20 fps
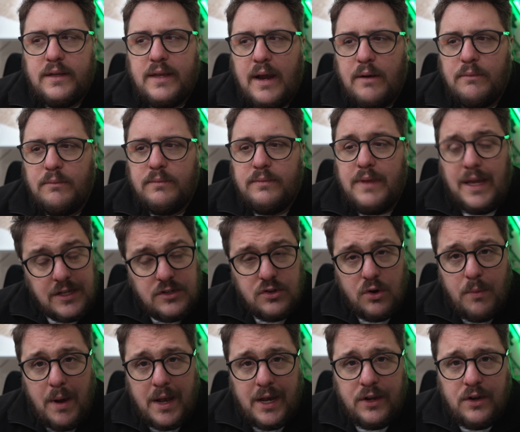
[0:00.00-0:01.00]
Now, that's
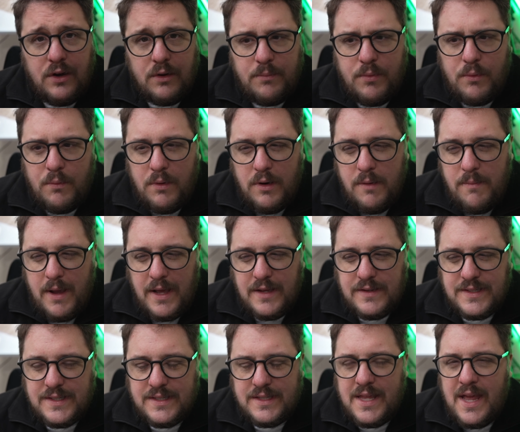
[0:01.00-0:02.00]
all well and good, but what
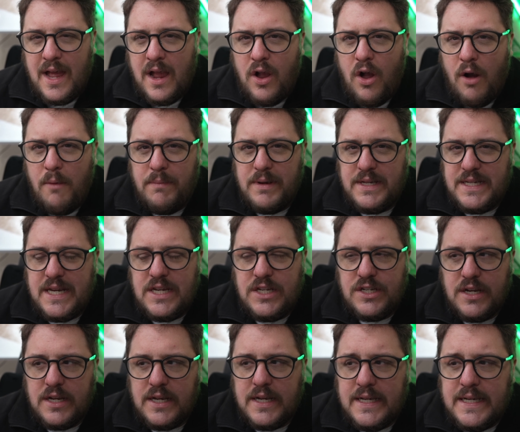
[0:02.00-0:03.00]
about the
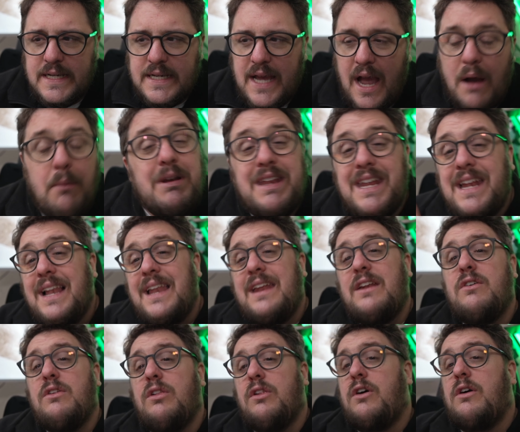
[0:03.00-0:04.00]
competition? And we did a
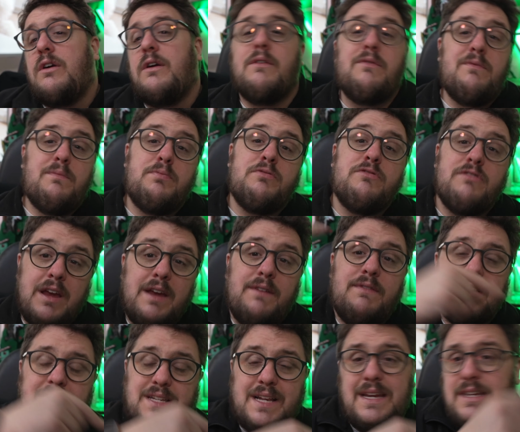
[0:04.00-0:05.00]
little look
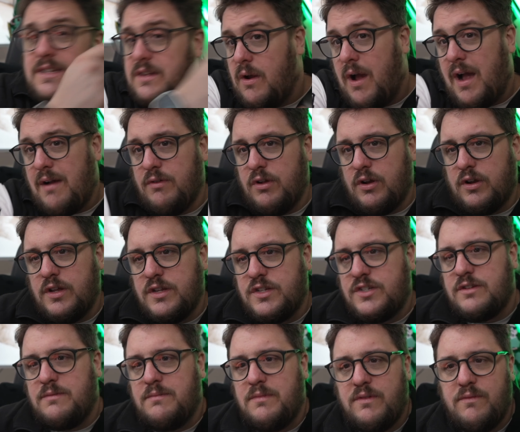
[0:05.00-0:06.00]
previously, so have a look at
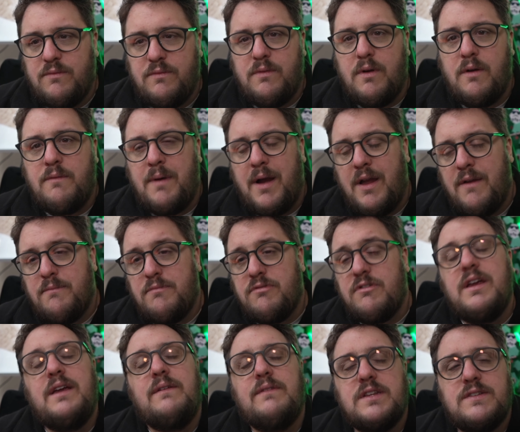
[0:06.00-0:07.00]
some of my
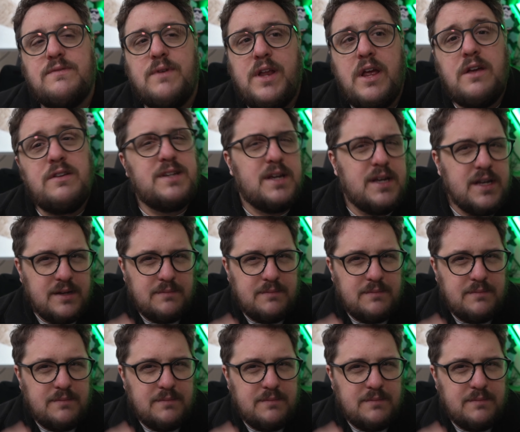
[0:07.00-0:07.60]
previous videos.